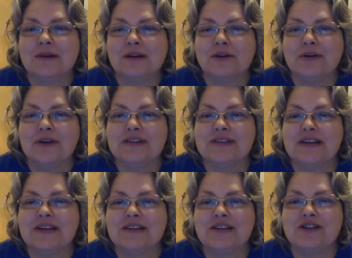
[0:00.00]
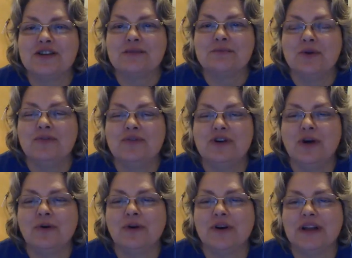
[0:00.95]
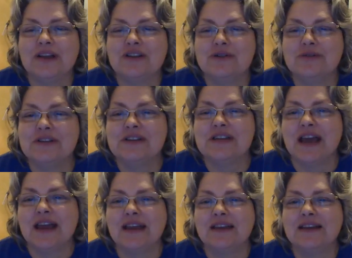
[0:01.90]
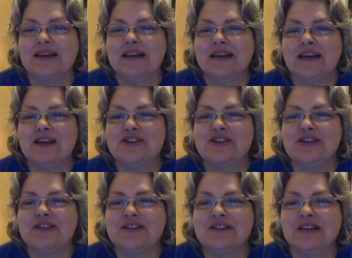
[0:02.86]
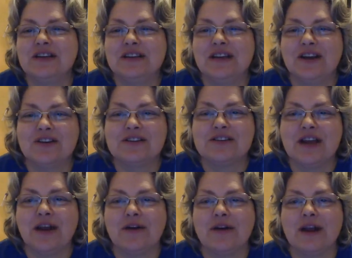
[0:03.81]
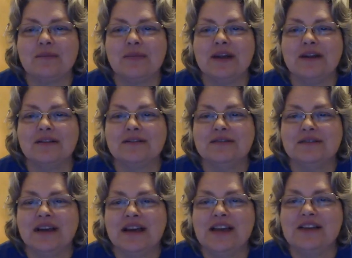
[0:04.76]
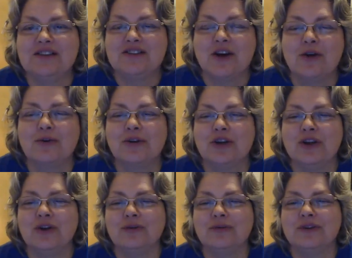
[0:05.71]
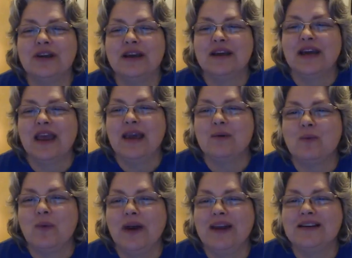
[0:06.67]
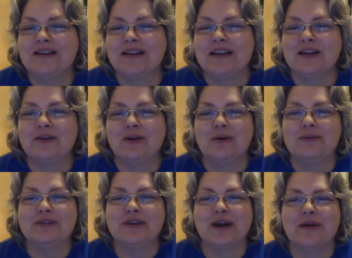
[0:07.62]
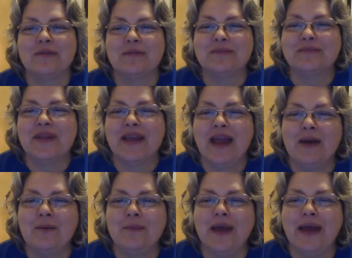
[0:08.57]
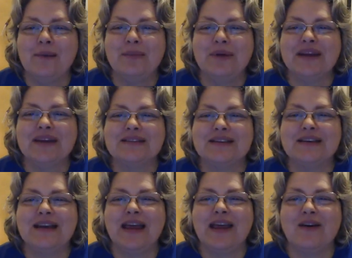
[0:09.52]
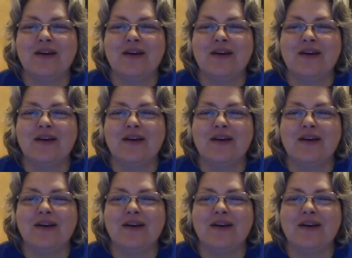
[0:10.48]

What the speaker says: Chris says he just moved yogurt into his tank. He's just sitting there staring at me. He's so cute. Can't wait till he grows up. How big is he now?